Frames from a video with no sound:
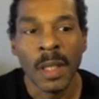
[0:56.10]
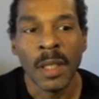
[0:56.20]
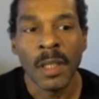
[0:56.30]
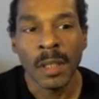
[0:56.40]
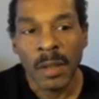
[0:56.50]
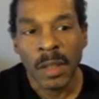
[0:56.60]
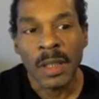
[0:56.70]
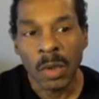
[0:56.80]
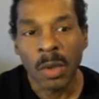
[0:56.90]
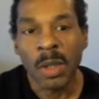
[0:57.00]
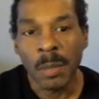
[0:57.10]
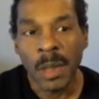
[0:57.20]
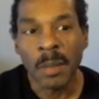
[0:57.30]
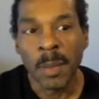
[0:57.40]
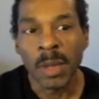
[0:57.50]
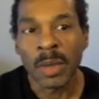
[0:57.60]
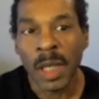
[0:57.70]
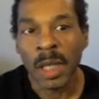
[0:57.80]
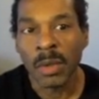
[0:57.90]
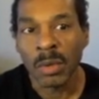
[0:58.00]
there is going to be a
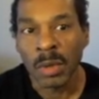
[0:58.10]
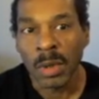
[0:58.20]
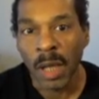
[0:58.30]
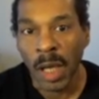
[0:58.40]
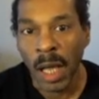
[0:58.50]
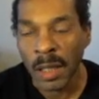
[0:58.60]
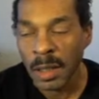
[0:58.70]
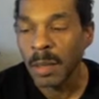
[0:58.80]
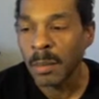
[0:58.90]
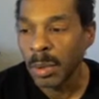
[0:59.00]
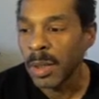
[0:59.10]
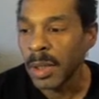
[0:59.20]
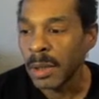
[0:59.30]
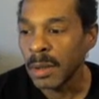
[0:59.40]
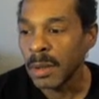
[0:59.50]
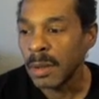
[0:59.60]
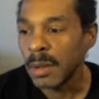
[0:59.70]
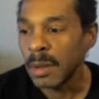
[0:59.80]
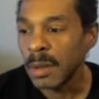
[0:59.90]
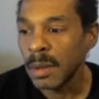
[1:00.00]
meltdown at some point.
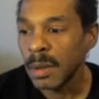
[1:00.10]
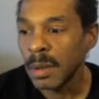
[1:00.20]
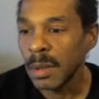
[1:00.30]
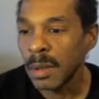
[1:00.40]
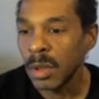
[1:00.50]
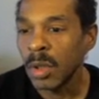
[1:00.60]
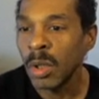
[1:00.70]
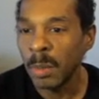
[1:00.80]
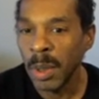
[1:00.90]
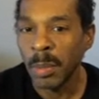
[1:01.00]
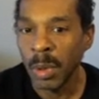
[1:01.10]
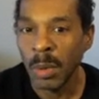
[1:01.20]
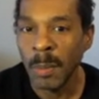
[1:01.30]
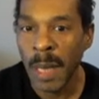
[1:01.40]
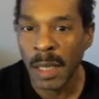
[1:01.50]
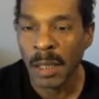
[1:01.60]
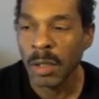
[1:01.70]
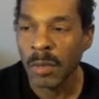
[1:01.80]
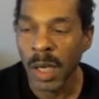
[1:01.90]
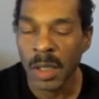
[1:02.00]
There's going to be a pullback, a
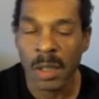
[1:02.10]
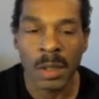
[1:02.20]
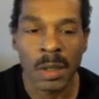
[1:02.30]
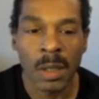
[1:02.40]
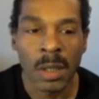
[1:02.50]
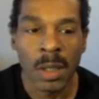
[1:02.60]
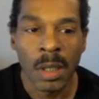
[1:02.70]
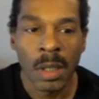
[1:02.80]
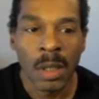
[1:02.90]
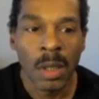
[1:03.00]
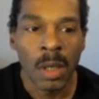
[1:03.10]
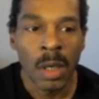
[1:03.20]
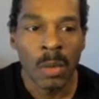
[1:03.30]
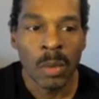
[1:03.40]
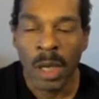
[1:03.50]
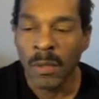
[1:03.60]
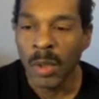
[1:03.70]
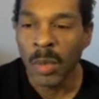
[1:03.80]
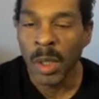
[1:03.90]
correction, whatever you want